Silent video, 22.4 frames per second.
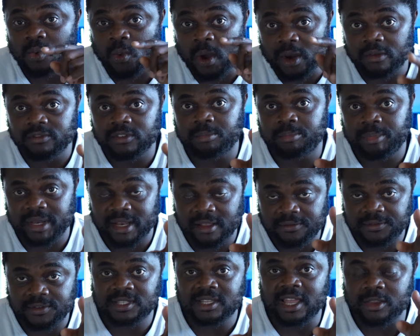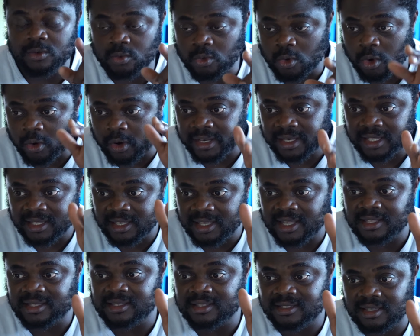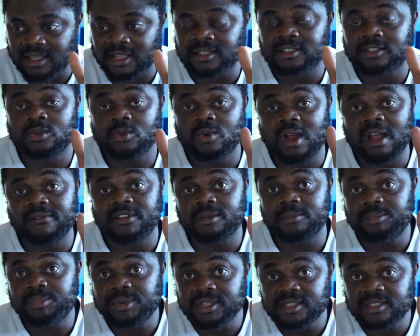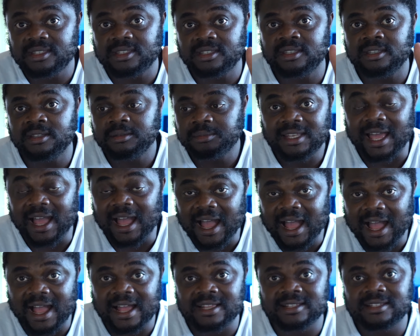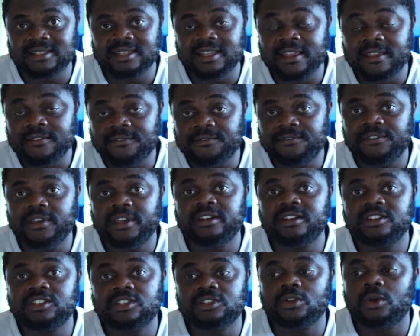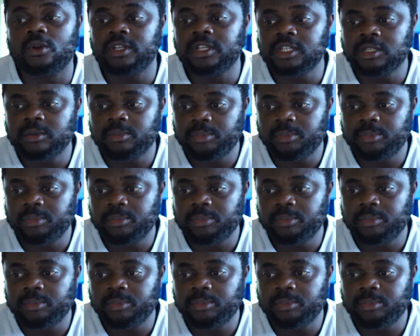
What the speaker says: one of the benefits that you already get is that you have a PC that has a very solid